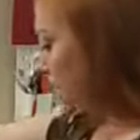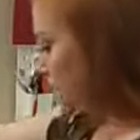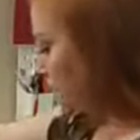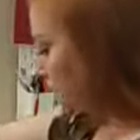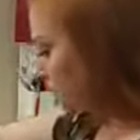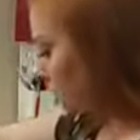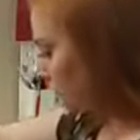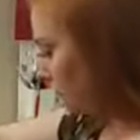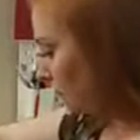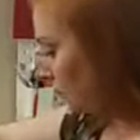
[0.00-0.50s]

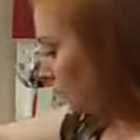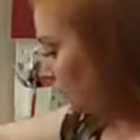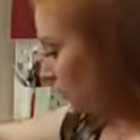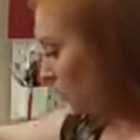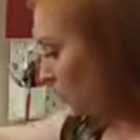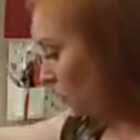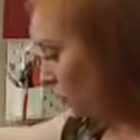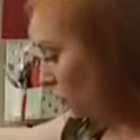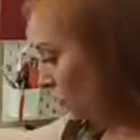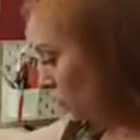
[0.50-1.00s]
So,
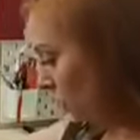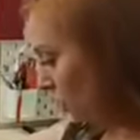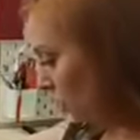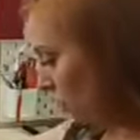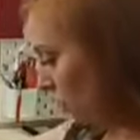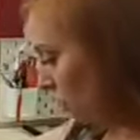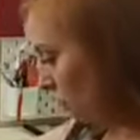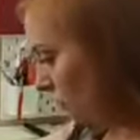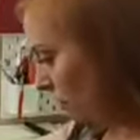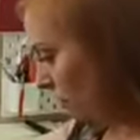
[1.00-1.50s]
see,
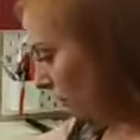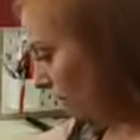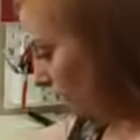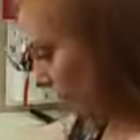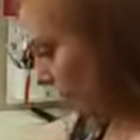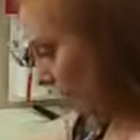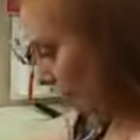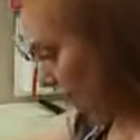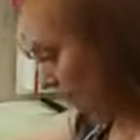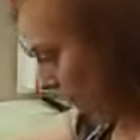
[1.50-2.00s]

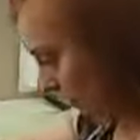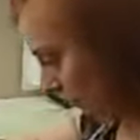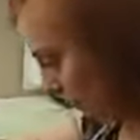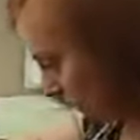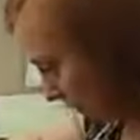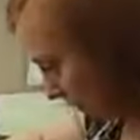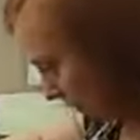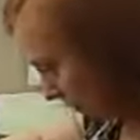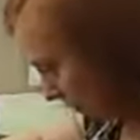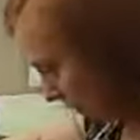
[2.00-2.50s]
already got
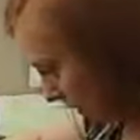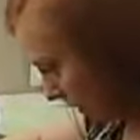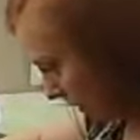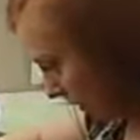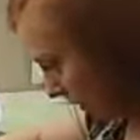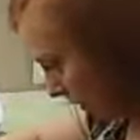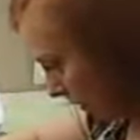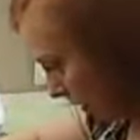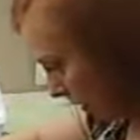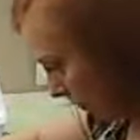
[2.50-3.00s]
one of the
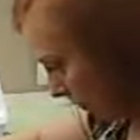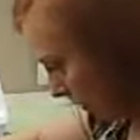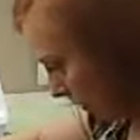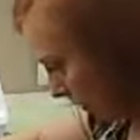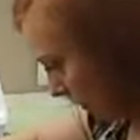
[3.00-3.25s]
hairs on